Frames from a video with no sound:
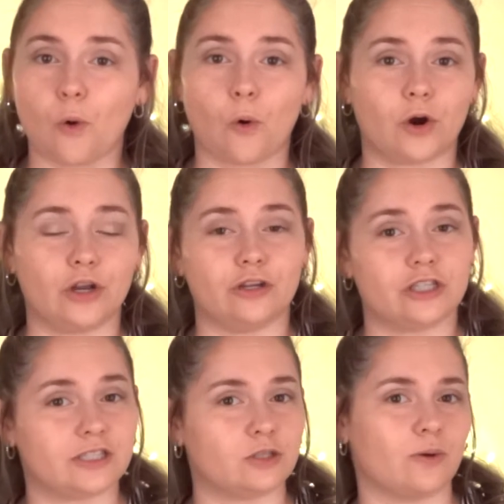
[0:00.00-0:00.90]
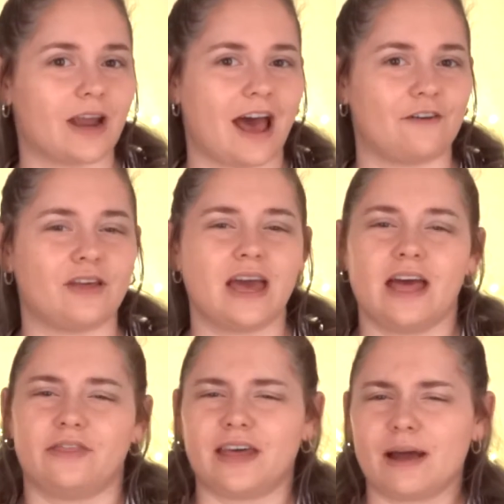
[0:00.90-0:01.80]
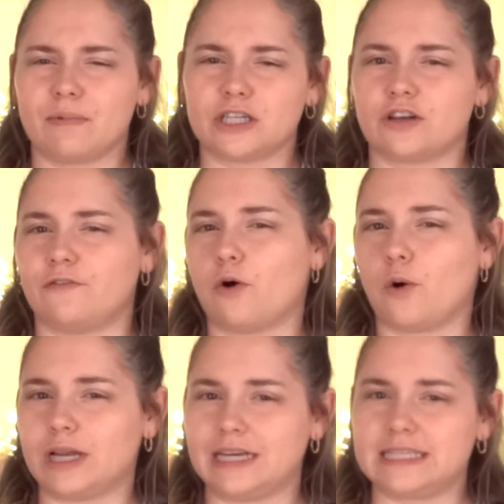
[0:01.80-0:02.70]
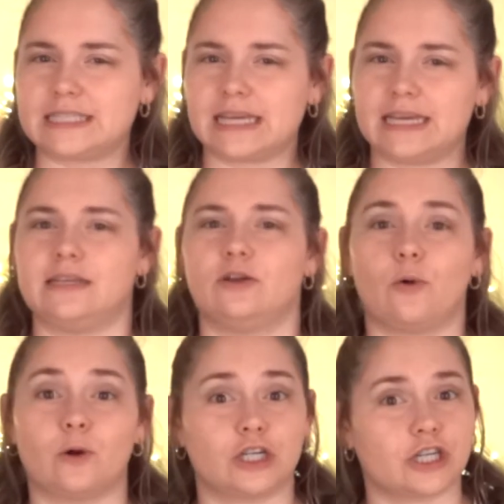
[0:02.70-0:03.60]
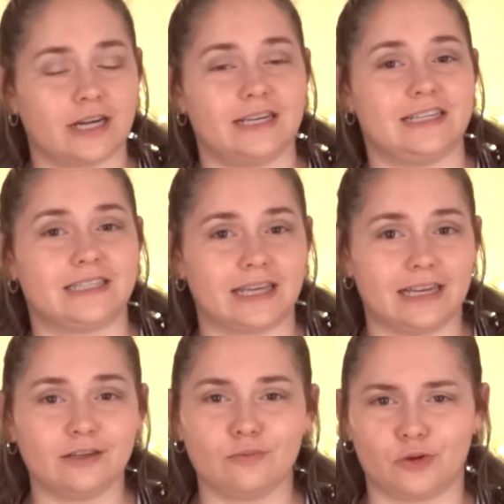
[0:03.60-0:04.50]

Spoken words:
or you just don't have that much of oily skin or shiny skin,